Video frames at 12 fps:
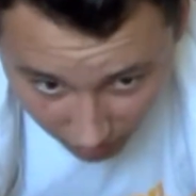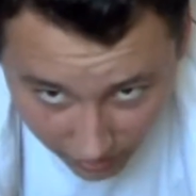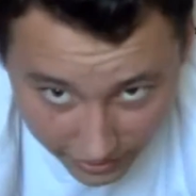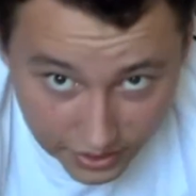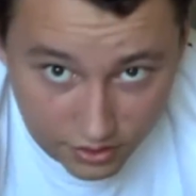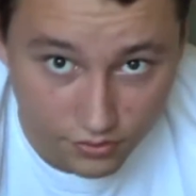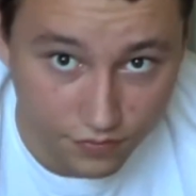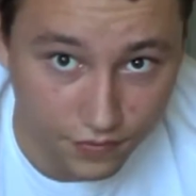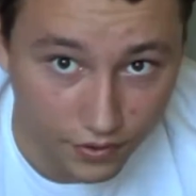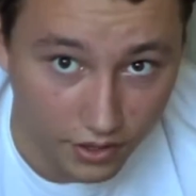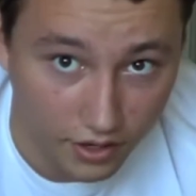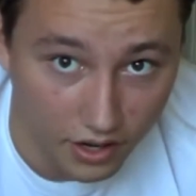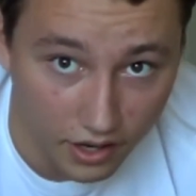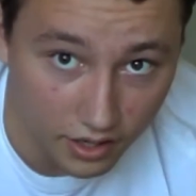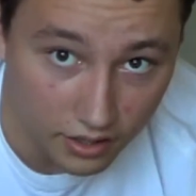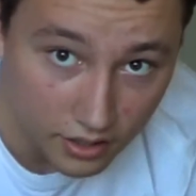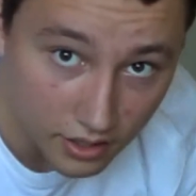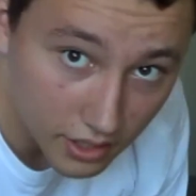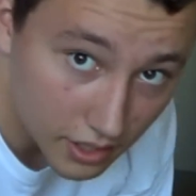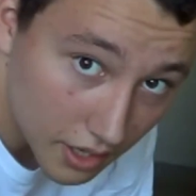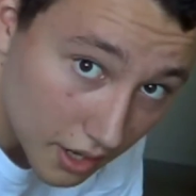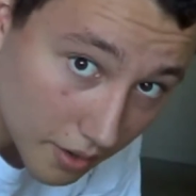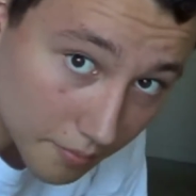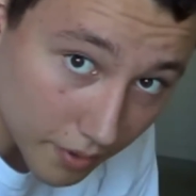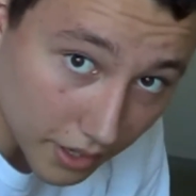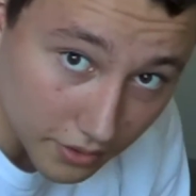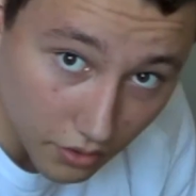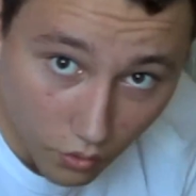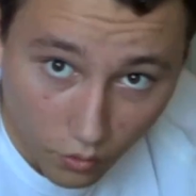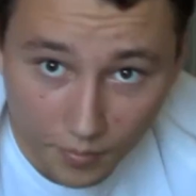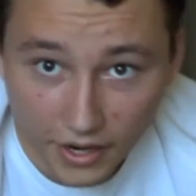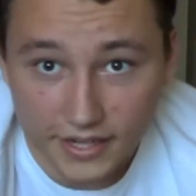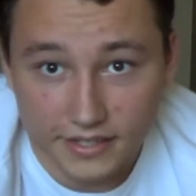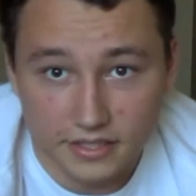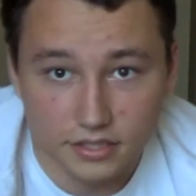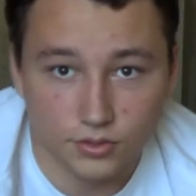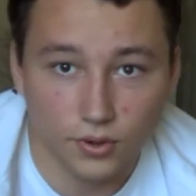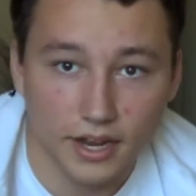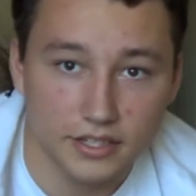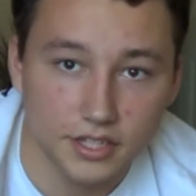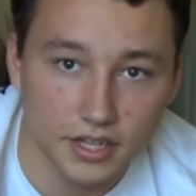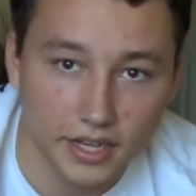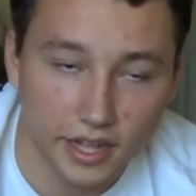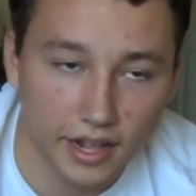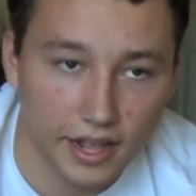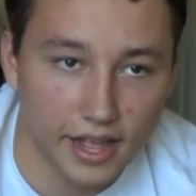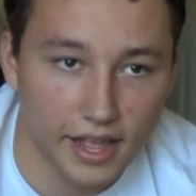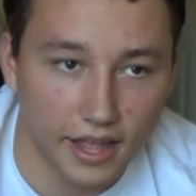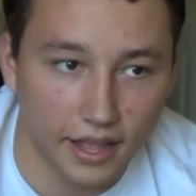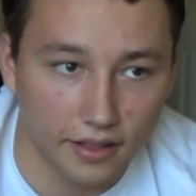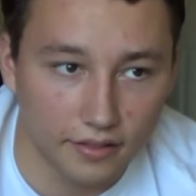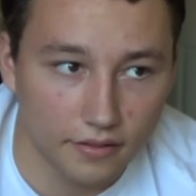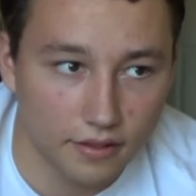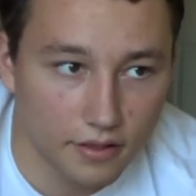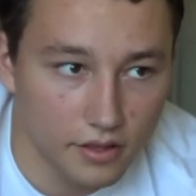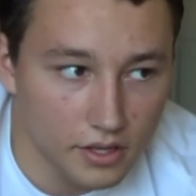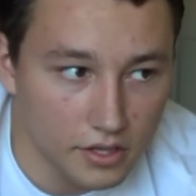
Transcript: all I do for my lower body stretching, and